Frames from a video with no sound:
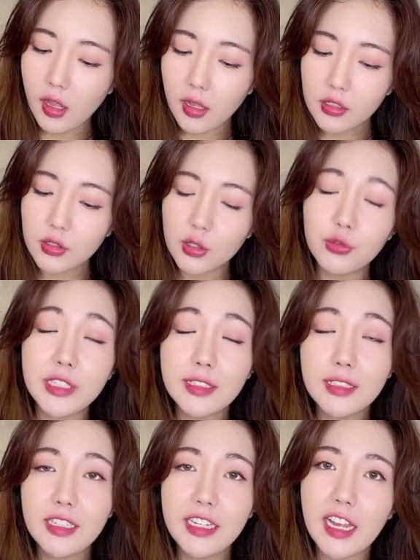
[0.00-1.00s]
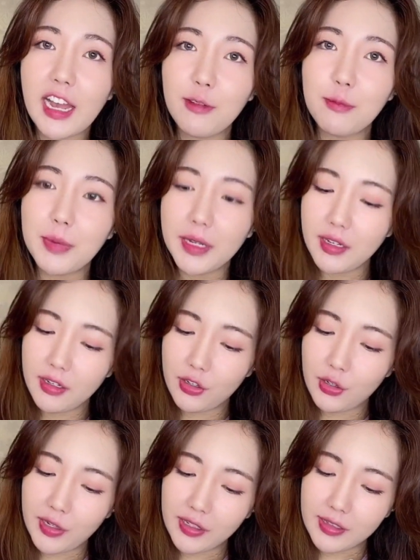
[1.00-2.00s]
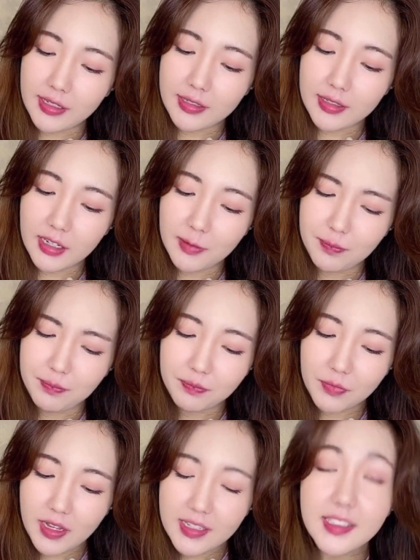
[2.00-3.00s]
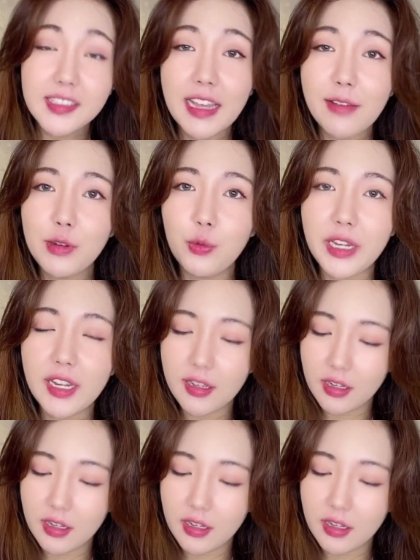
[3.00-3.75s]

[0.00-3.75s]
So recently I've been doing this 7-week